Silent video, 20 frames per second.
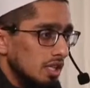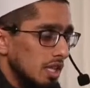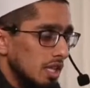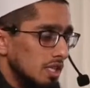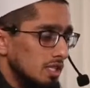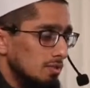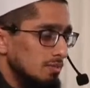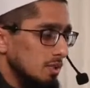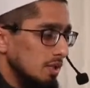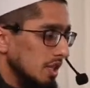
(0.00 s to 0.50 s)

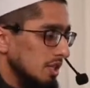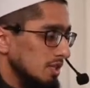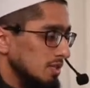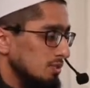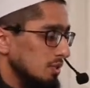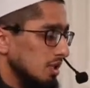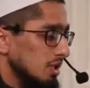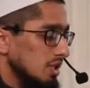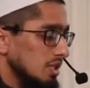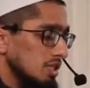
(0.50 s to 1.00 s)
because we
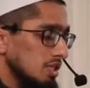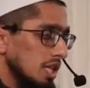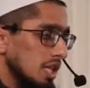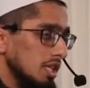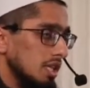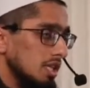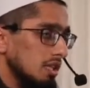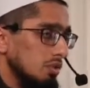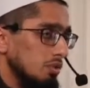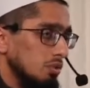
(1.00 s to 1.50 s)
understand
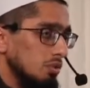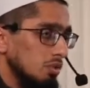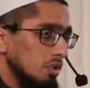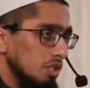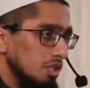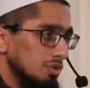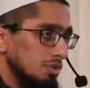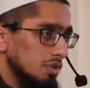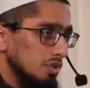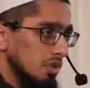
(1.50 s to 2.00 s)
that the rulings
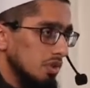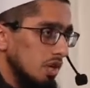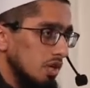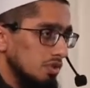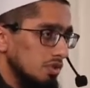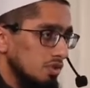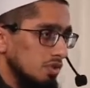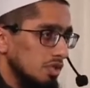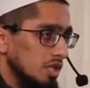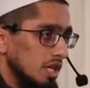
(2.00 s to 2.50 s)
with regards to
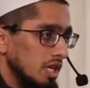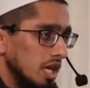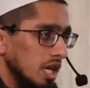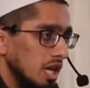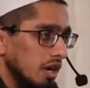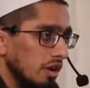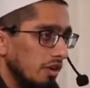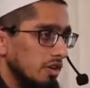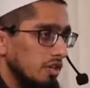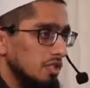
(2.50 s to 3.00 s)
zakah
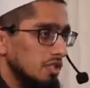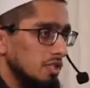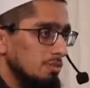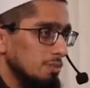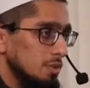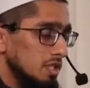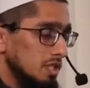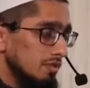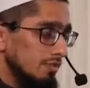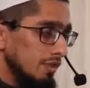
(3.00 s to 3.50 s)
are
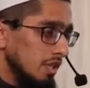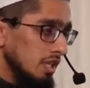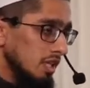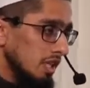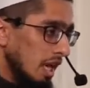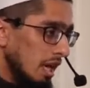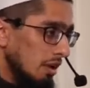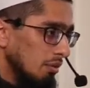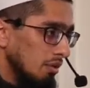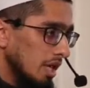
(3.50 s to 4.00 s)
specifically
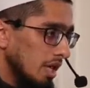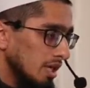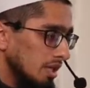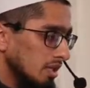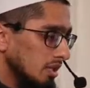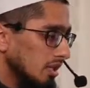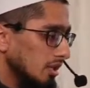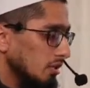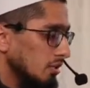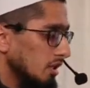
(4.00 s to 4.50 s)
outlined in
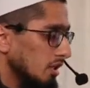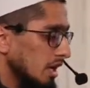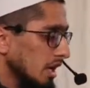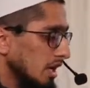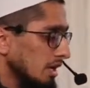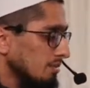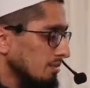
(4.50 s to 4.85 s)
the Quran.